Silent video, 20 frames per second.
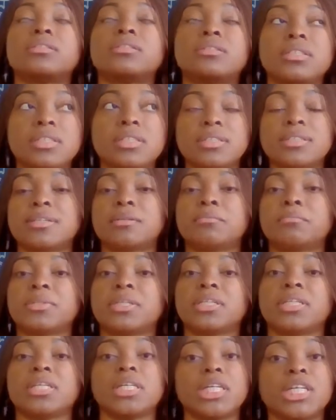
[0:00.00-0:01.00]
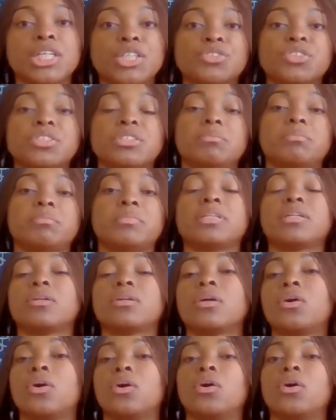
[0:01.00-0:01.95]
see something, hear something,